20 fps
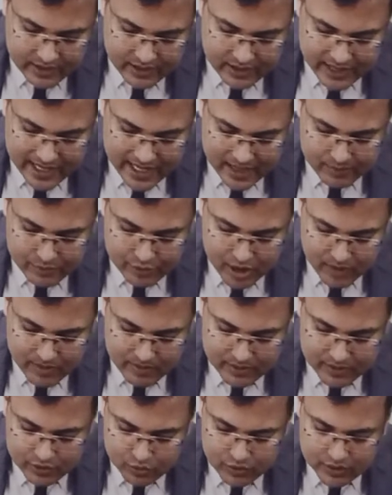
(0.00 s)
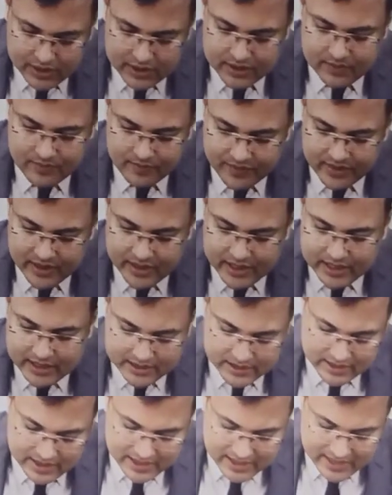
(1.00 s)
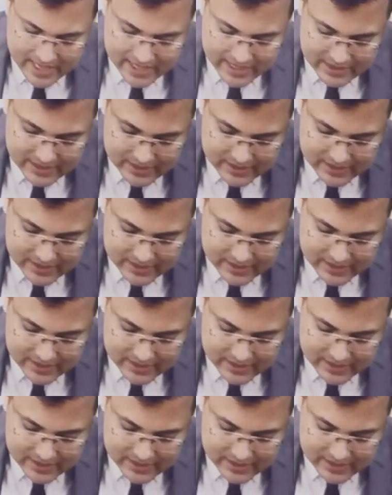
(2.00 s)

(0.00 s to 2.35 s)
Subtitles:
absorbable sutures is catgut